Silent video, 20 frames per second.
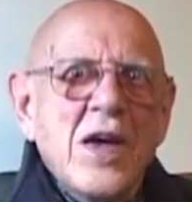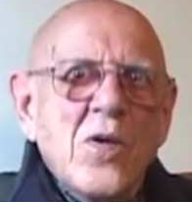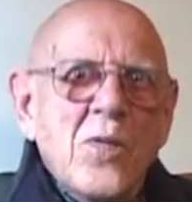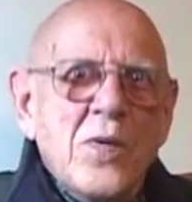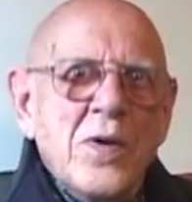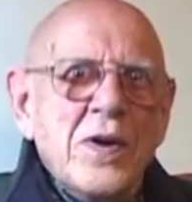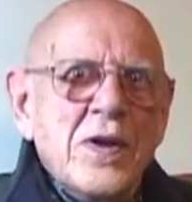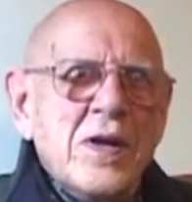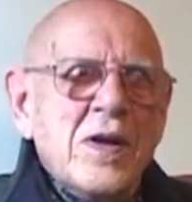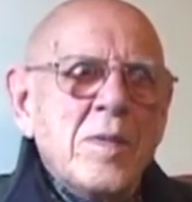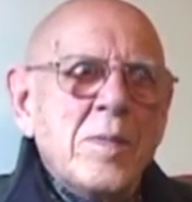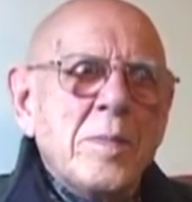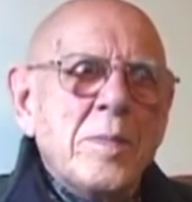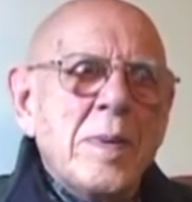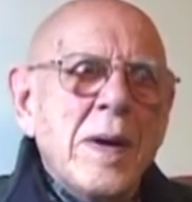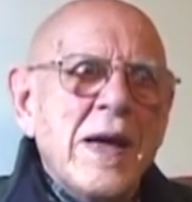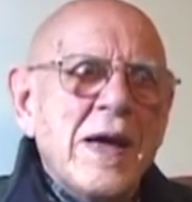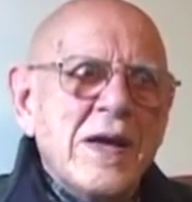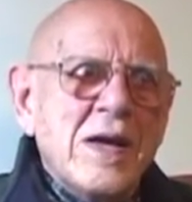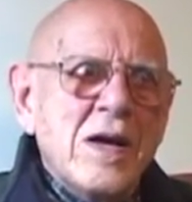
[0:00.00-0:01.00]
When it comes
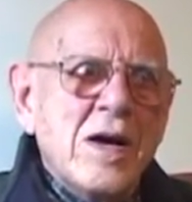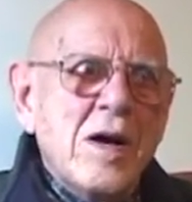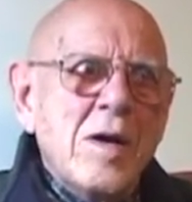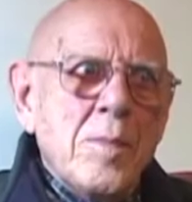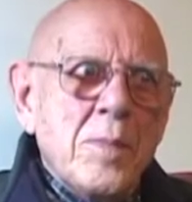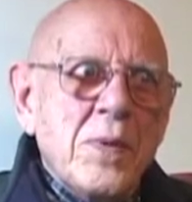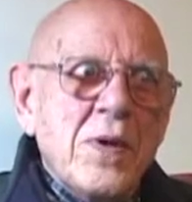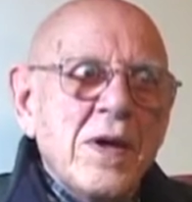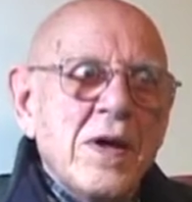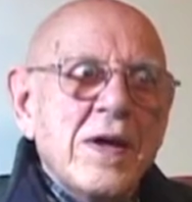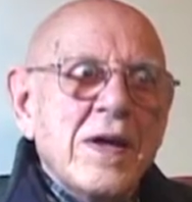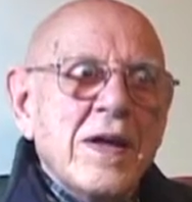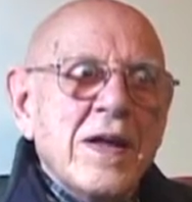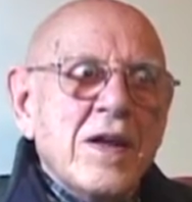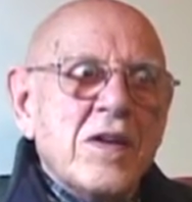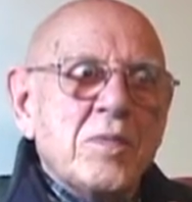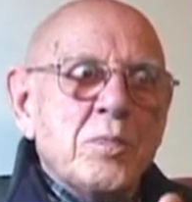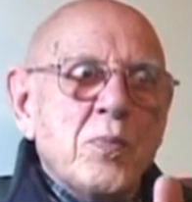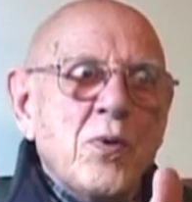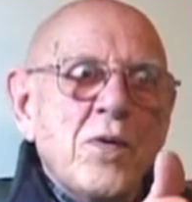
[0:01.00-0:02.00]
back up,
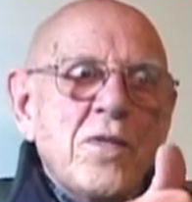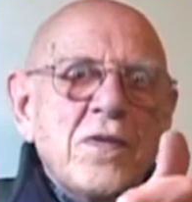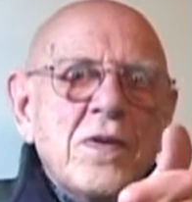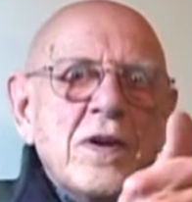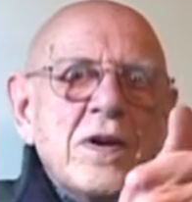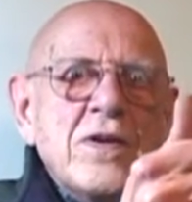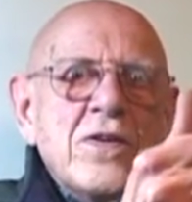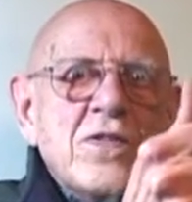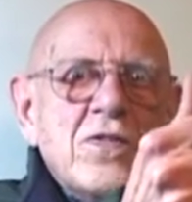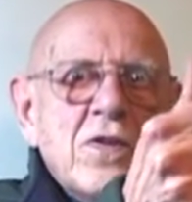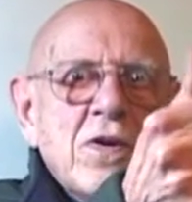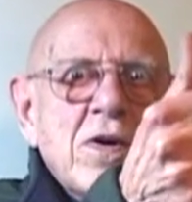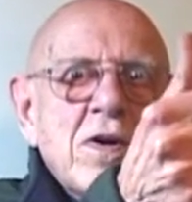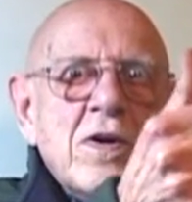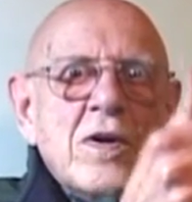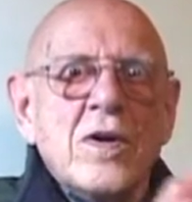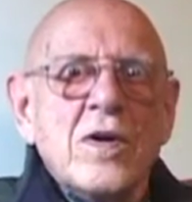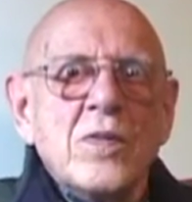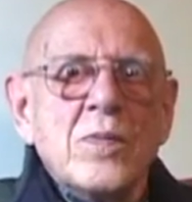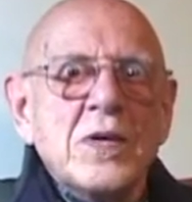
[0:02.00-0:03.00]
it's perfectly
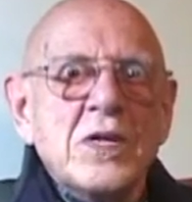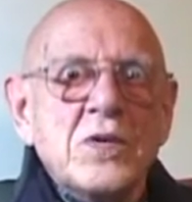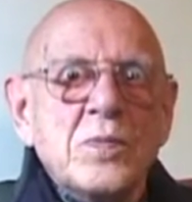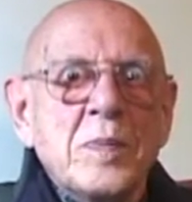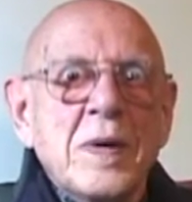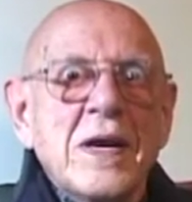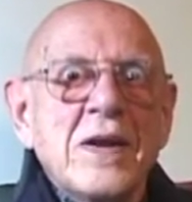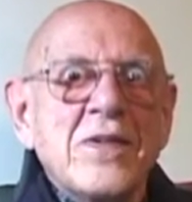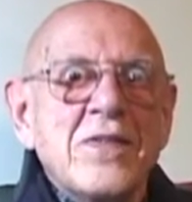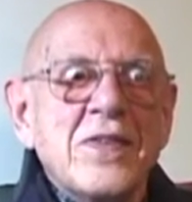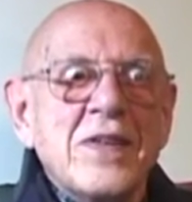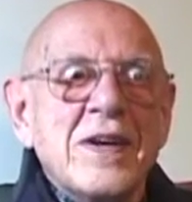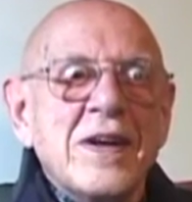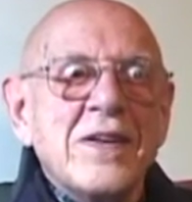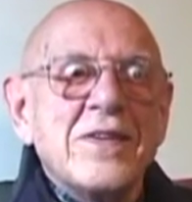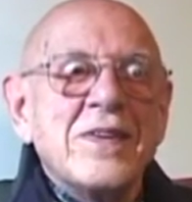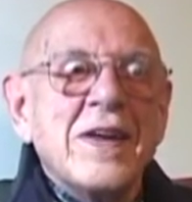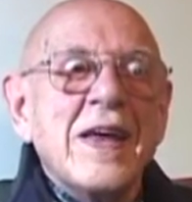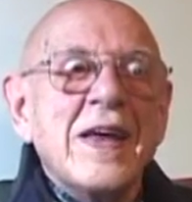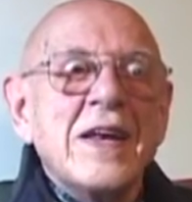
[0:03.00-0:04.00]
circular, which means that
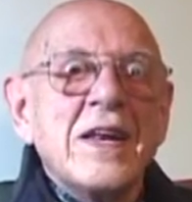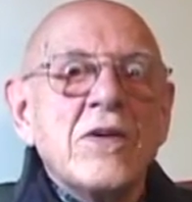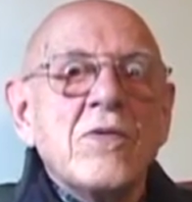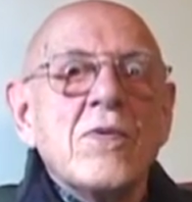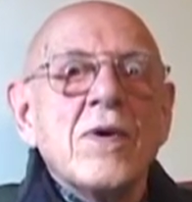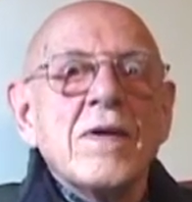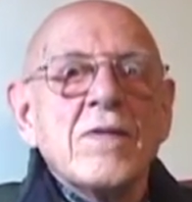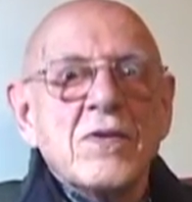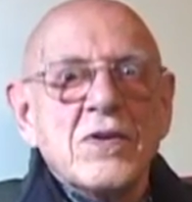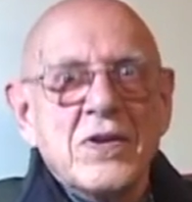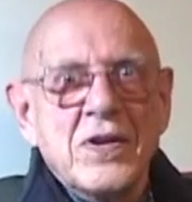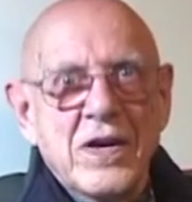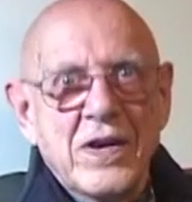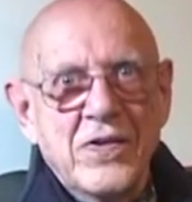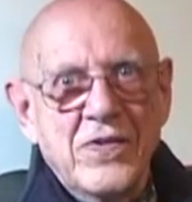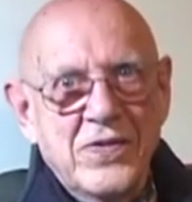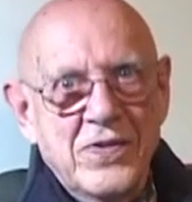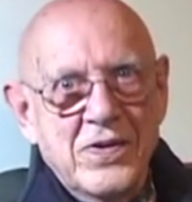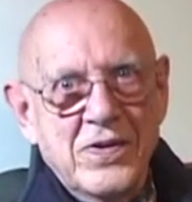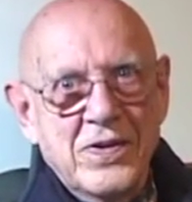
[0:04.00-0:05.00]
it's
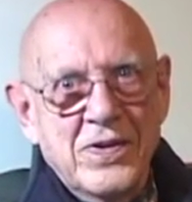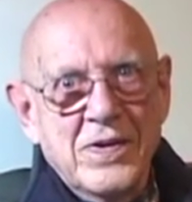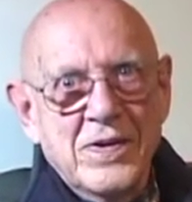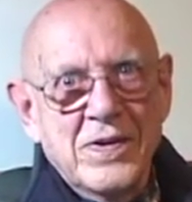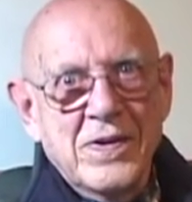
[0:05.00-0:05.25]
anti-gravitational.